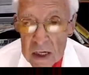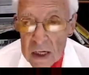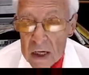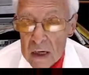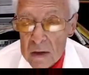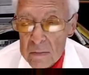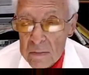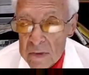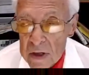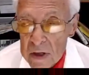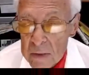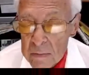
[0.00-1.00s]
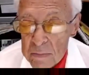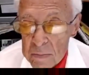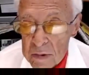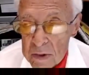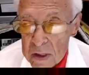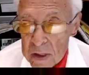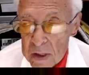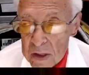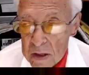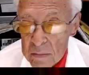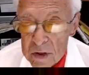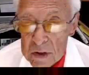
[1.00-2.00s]

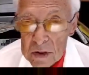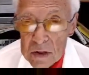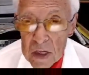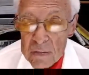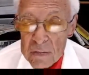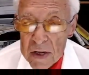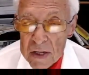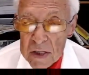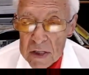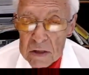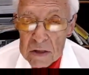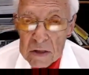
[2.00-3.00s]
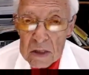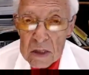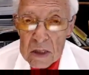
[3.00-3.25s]
Amongst diabetics,